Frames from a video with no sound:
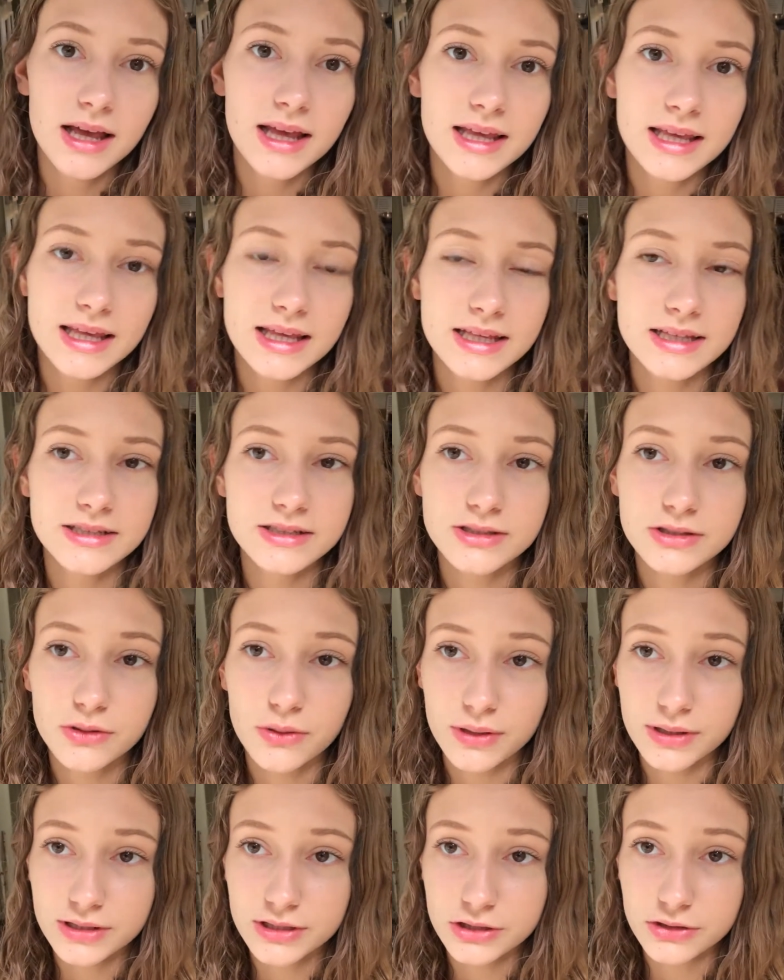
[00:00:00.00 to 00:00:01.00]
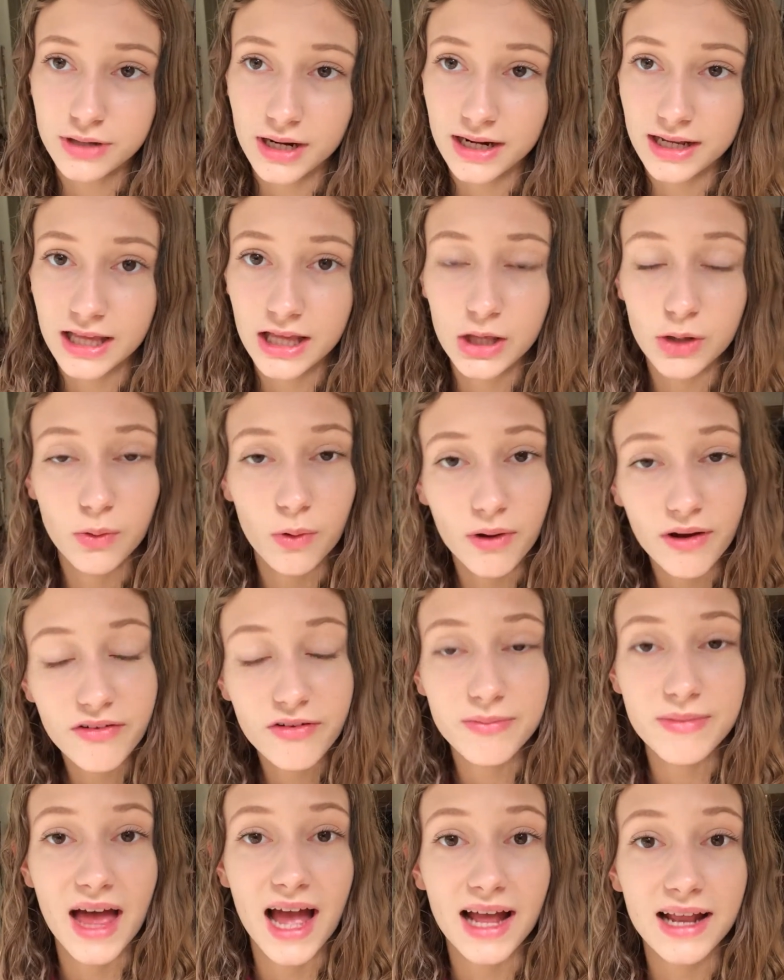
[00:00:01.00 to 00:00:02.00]
He's going to try to get you away
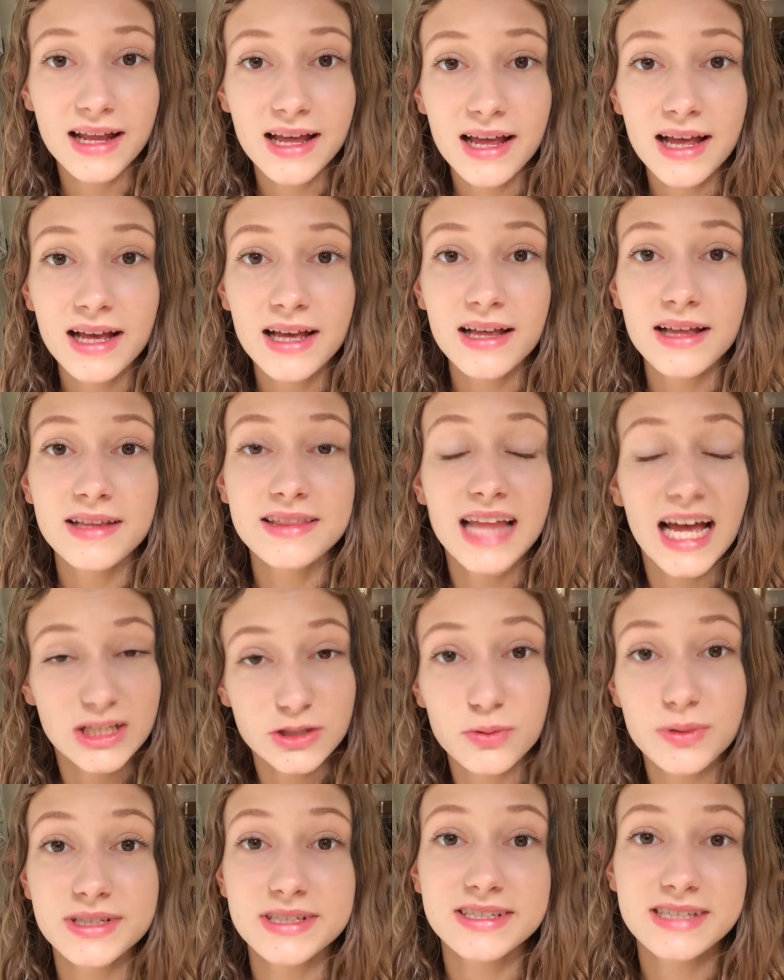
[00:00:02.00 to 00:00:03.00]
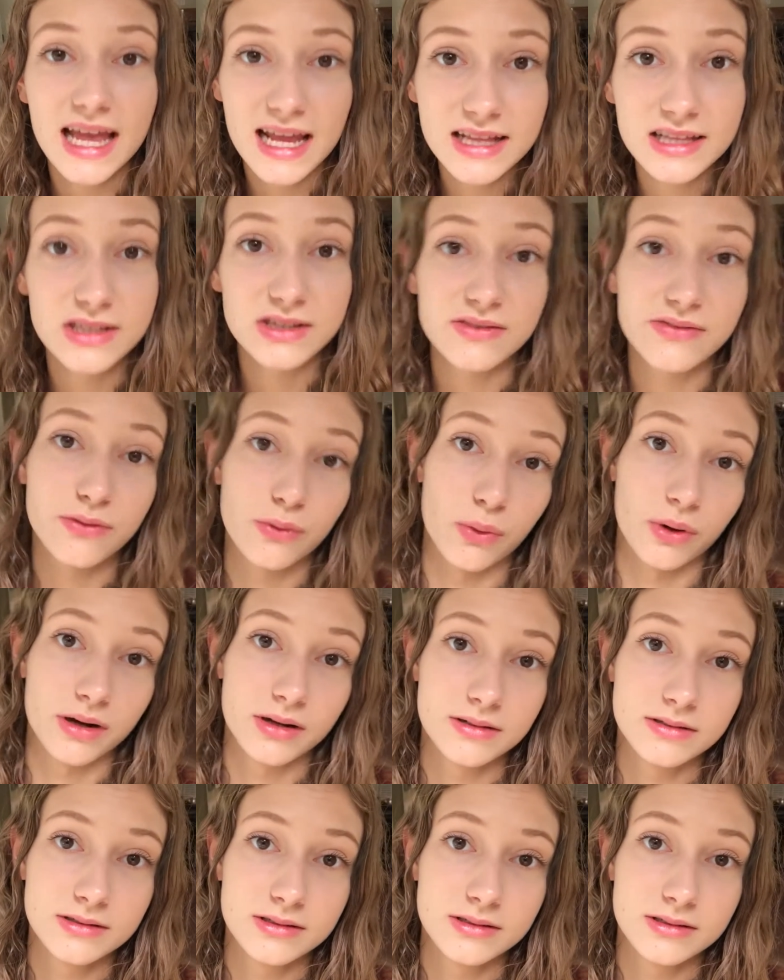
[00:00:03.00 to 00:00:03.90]
from that. That's what Satan's for.